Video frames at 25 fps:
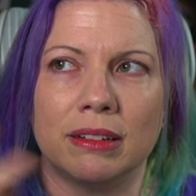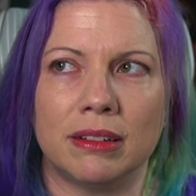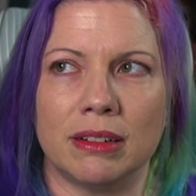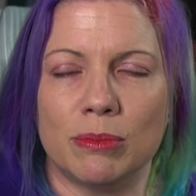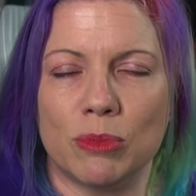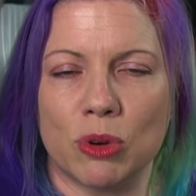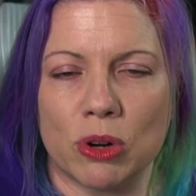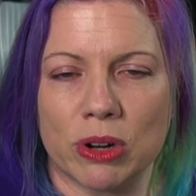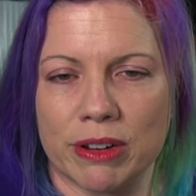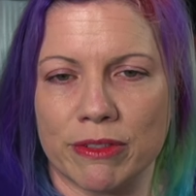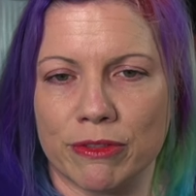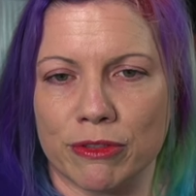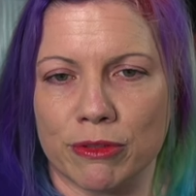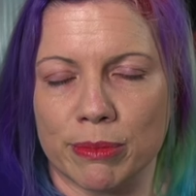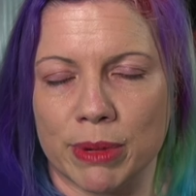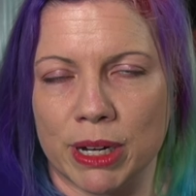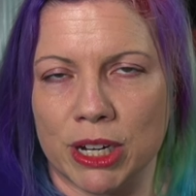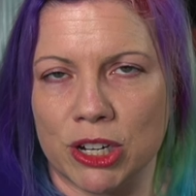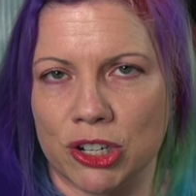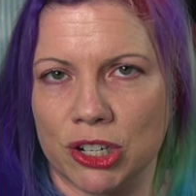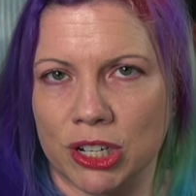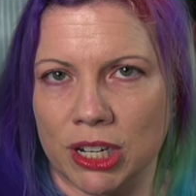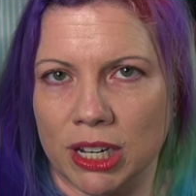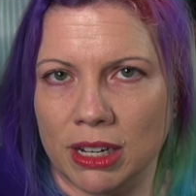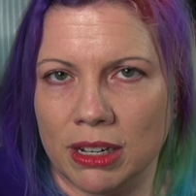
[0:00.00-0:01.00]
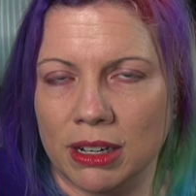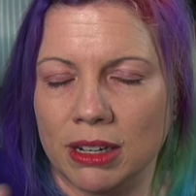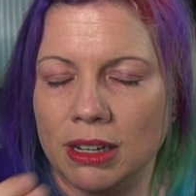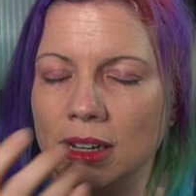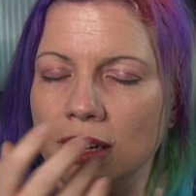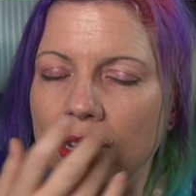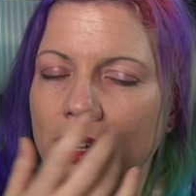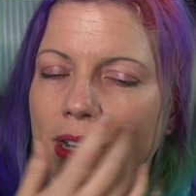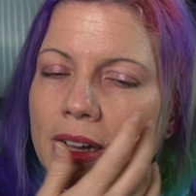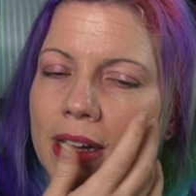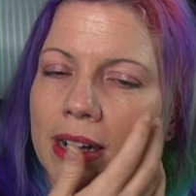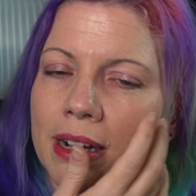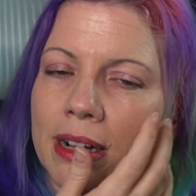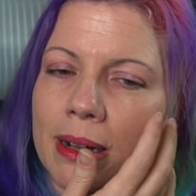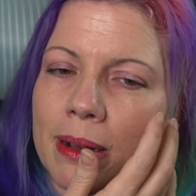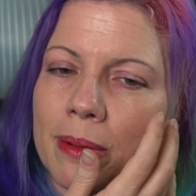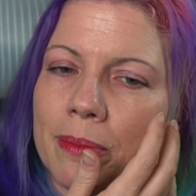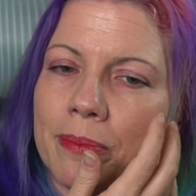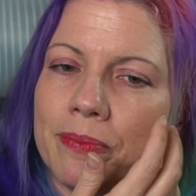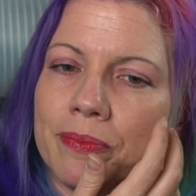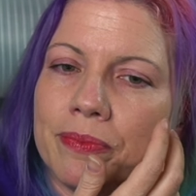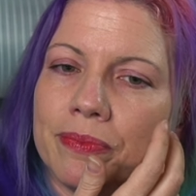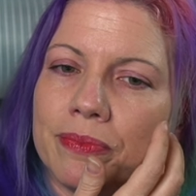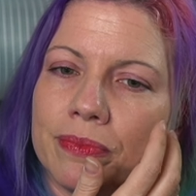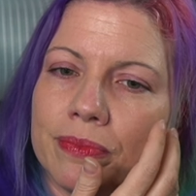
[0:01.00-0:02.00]
more information,
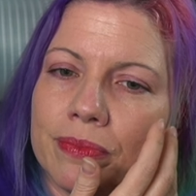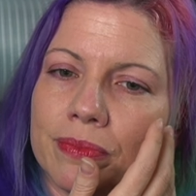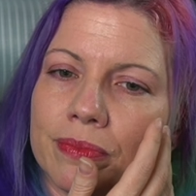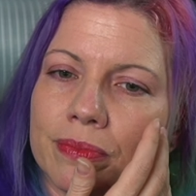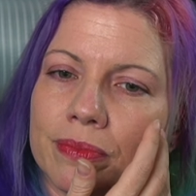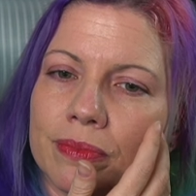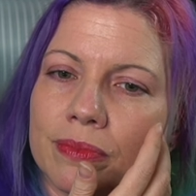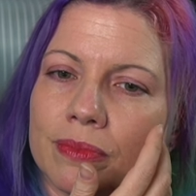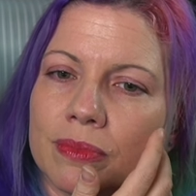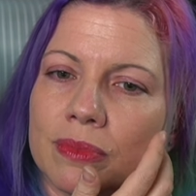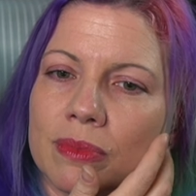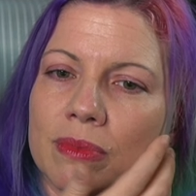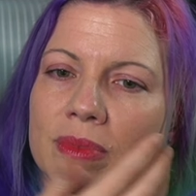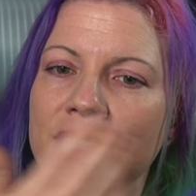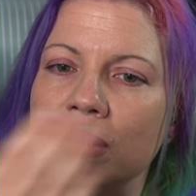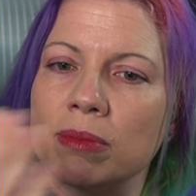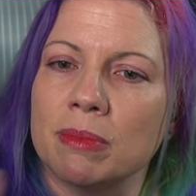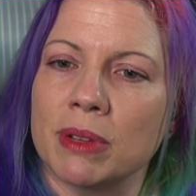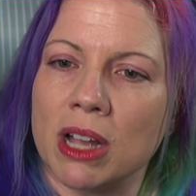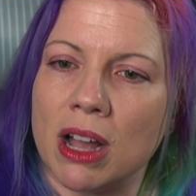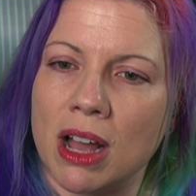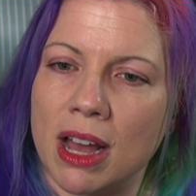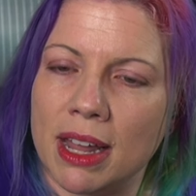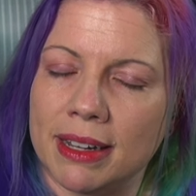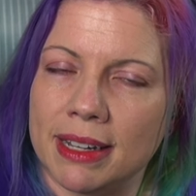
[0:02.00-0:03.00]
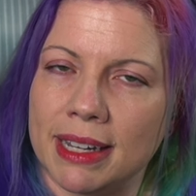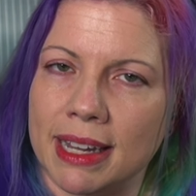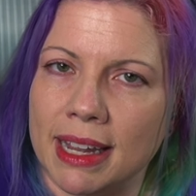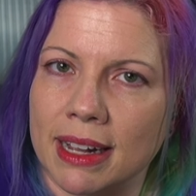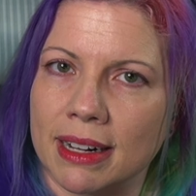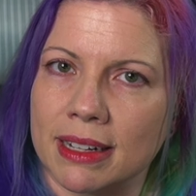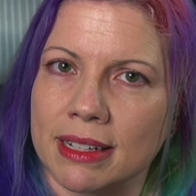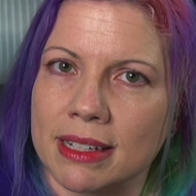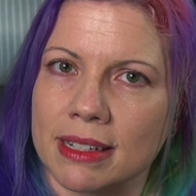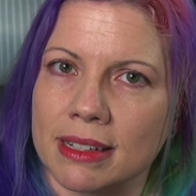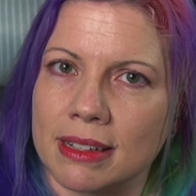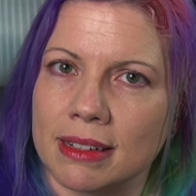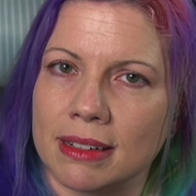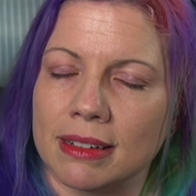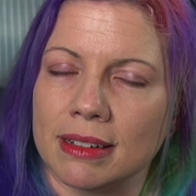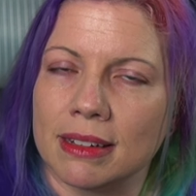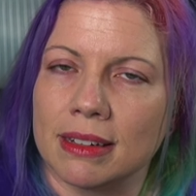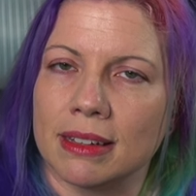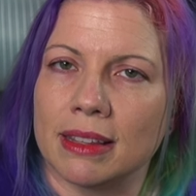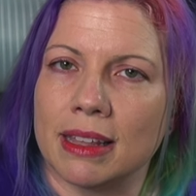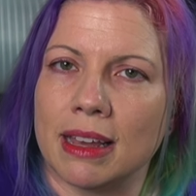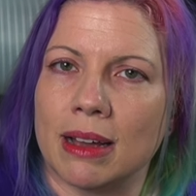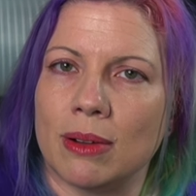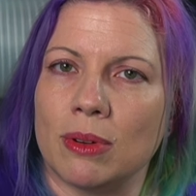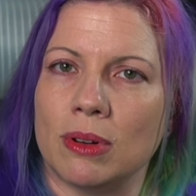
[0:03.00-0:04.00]
some context
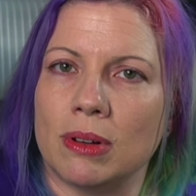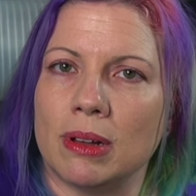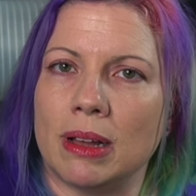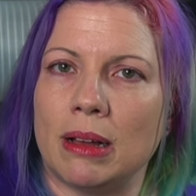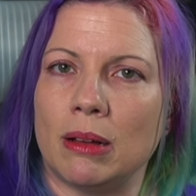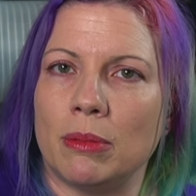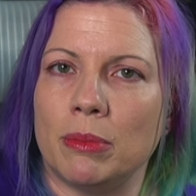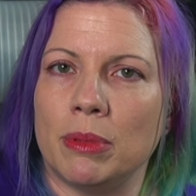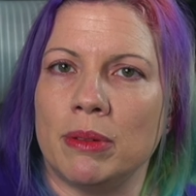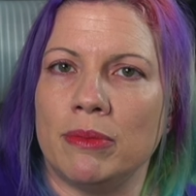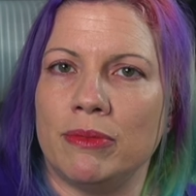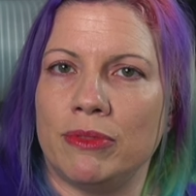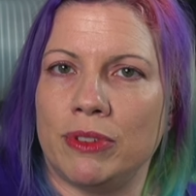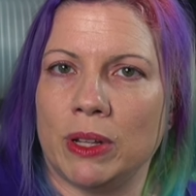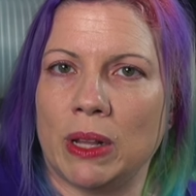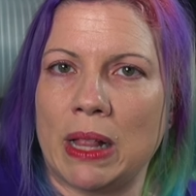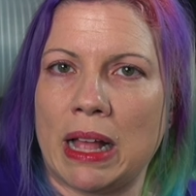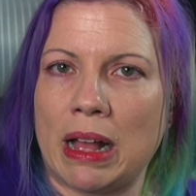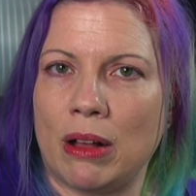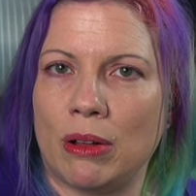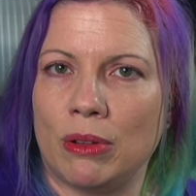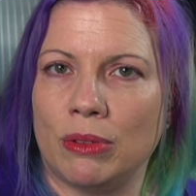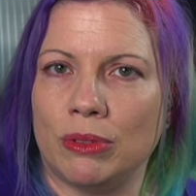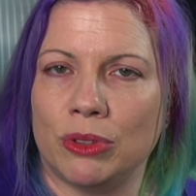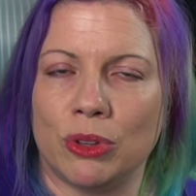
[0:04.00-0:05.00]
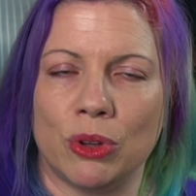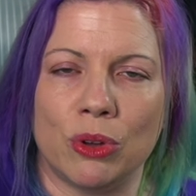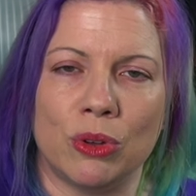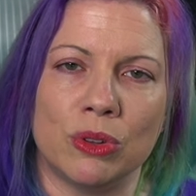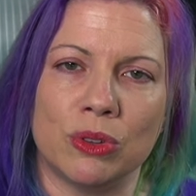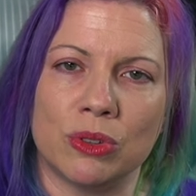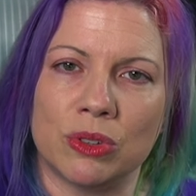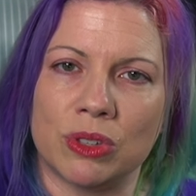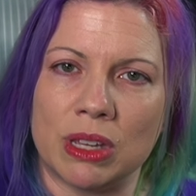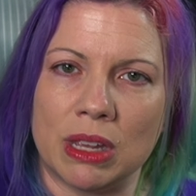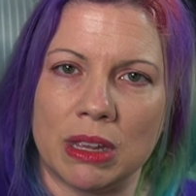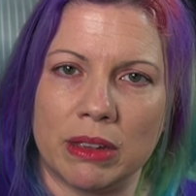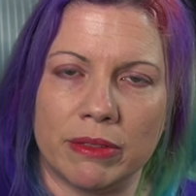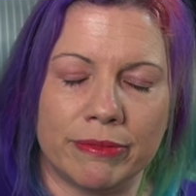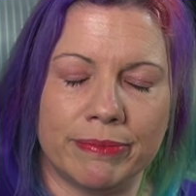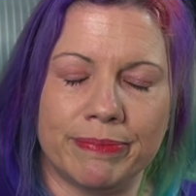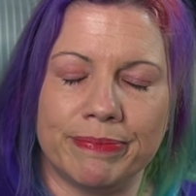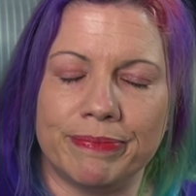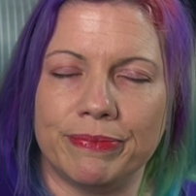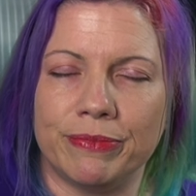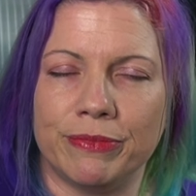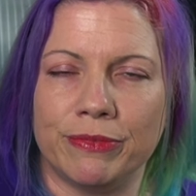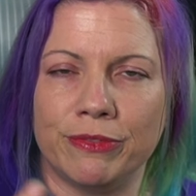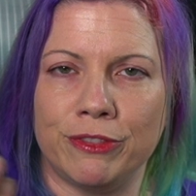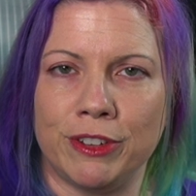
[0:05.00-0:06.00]
that will help them fill out those
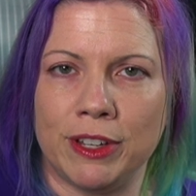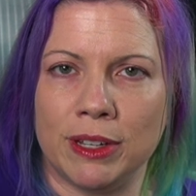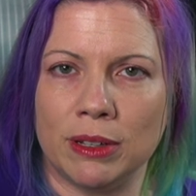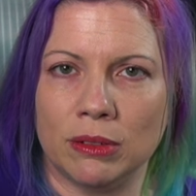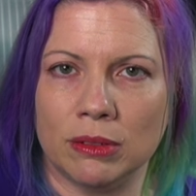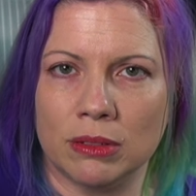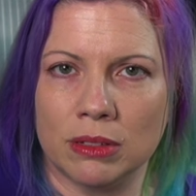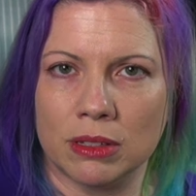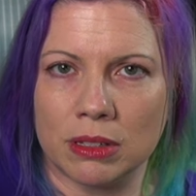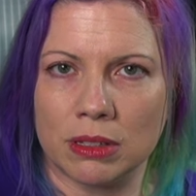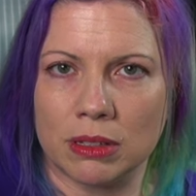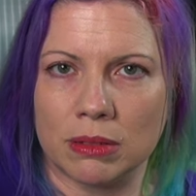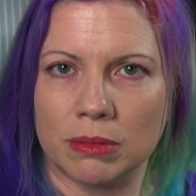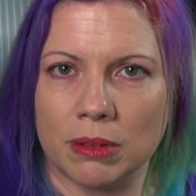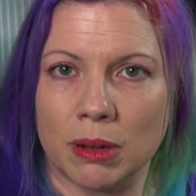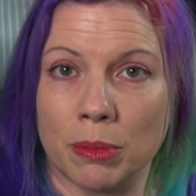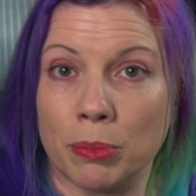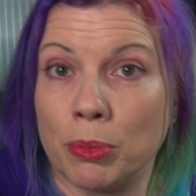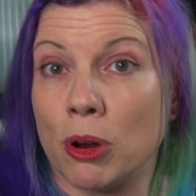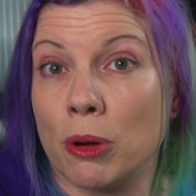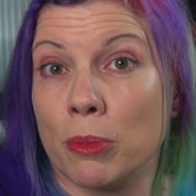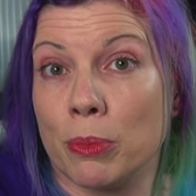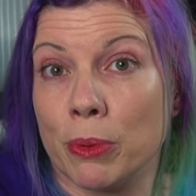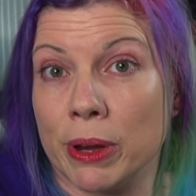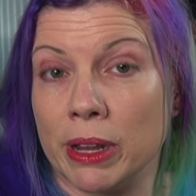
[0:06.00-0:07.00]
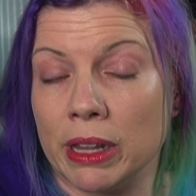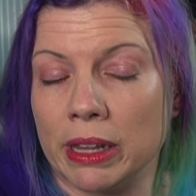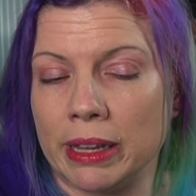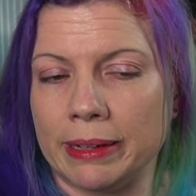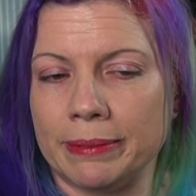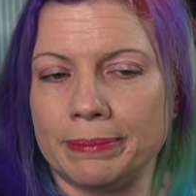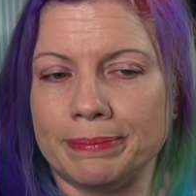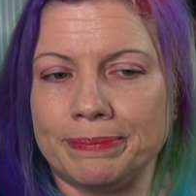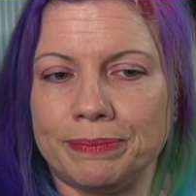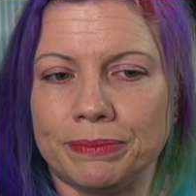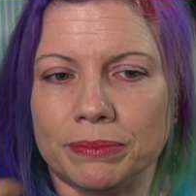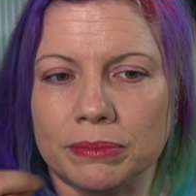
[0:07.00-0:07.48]
fields appropriately.